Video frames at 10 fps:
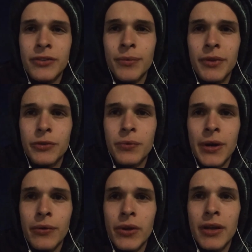some things were not
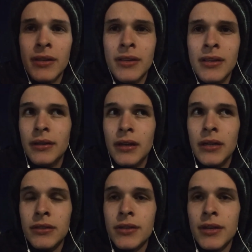okay. I'll
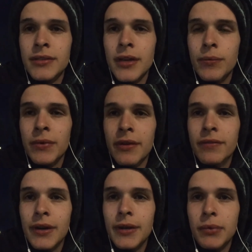discuss that when I
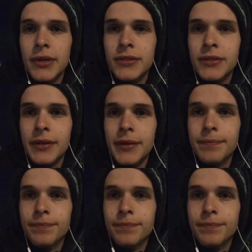find a place to sleep.